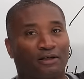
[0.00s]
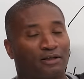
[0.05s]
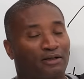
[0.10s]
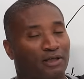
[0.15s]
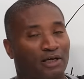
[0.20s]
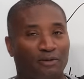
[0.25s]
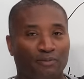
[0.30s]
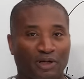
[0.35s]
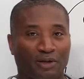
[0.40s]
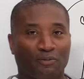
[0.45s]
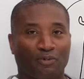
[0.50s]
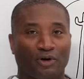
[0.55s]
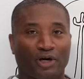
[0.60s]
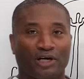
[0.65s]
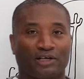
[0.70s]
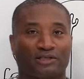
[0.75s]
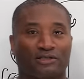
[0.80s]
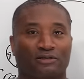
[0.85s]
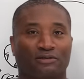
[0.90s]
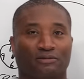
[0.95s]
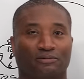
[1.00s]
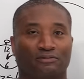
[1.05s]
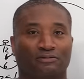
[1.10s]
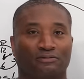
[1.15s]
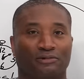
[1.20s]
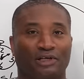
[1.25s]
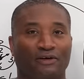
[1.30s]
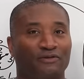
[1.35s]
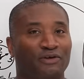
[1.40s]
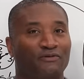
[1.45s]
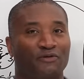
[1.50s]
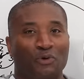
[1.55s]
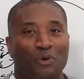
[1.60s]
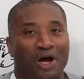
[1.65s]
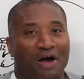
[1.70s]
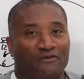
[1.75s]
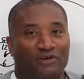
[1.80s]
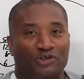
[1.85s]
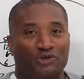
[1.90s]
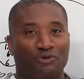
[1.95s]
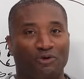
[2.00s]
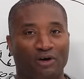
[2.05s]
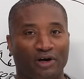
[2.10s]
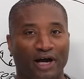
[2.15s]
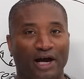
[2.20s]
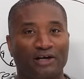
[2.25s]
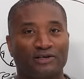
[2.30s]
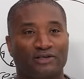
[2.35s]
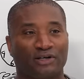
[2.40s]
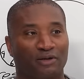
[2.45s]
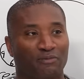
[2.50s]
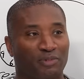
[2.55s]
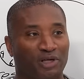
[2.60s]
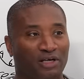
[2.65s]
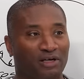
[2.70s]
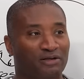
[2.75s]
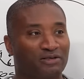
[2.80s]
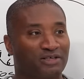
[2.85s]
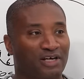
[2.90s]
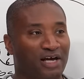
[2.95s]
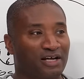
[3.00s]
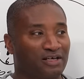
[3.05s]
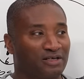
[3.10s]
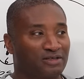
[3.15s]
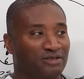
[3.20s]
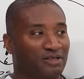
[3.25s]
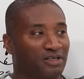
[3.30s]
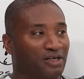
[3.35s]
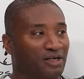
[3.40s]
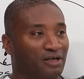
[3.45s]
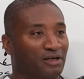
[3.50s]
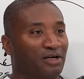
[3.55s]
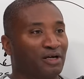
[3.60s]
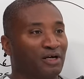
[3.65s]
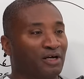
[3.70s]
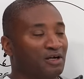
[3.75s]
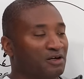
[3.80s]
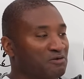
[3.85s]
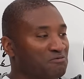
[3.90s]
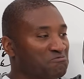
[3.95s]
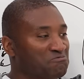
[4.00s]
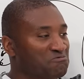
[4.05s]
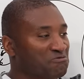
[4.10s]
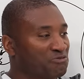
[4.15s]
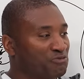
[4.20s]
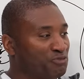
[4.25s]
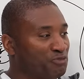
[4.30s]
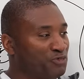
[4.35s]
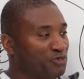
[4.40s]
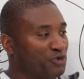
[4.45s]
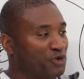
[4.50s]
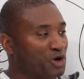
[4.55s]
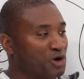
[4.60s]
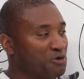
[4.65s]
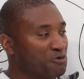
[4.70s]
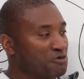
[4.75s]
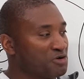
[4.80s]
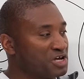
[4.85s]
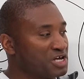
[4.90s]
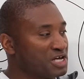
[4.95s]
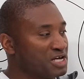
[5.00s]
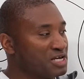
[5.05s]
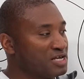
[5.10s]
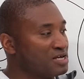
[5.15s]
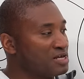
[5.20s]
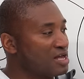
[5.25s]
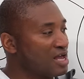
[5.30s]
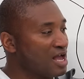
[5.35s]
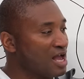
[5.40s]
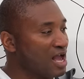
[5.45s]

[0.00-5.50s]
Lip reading: They'd be impressed, even if you have a strong accent, because that is a very